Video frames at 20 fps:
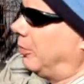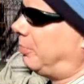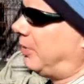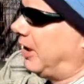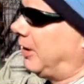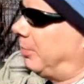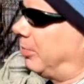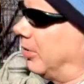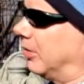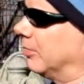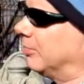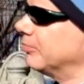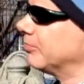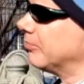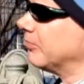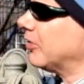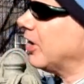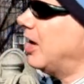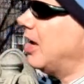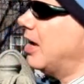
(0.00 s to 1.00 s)
people,
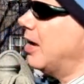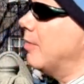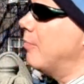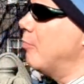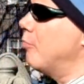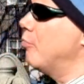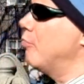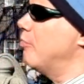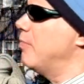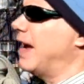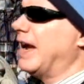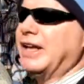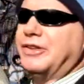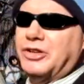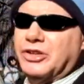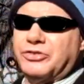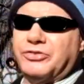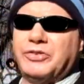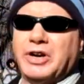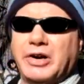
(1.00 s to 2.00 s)
made
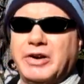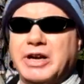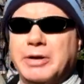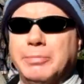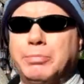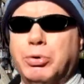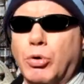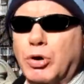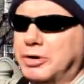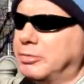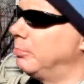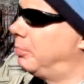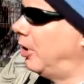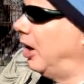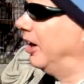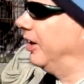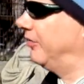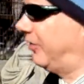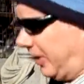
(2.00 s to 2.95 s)
this very important part of